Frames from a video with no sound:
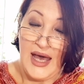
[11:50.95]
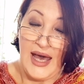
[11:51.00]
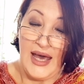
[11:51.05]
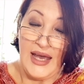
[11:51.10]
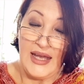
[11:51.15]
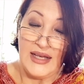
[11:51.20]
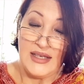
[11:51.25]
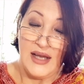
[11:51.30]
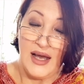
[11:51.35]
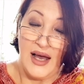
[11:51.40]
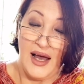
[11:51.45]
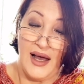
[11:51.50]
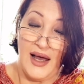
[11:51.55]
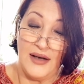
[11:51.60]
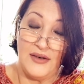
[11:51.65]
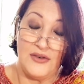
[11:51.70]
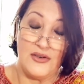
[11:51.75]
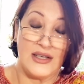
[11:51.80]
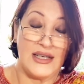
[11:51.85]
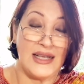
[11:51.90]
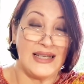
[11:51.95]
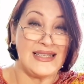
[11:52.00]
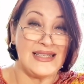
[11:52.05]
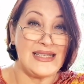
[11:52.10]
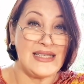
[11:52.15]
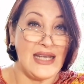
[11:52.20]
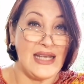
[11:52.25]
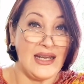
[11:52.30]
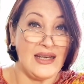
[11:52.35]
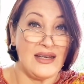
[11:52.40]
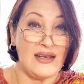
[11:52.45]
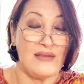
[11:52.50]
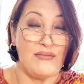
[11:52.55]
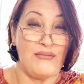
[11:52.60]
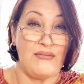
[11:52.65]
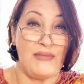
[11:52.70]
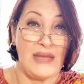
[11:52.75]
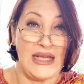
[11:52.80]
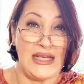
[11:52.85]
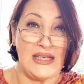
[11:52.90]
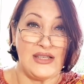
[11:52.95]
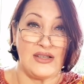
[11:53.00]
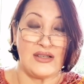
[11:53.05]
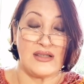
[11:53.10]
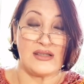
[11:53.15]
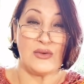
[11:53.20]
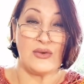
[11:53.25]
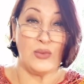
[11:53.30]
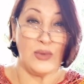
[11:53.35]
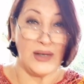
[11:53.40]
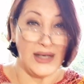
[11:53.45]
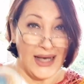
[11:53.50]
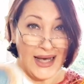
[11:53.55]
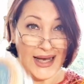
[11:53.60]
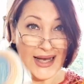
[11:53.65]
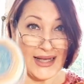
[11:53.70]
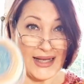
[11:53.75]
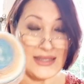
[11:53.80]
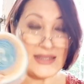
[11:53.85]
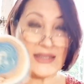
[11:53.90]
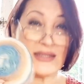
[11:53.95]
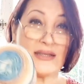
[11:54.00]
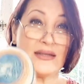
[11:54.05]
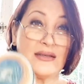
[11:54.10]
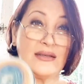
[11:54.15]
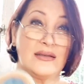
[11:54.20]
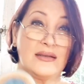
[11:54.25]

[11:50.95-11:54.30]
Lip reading: 810 meters. What?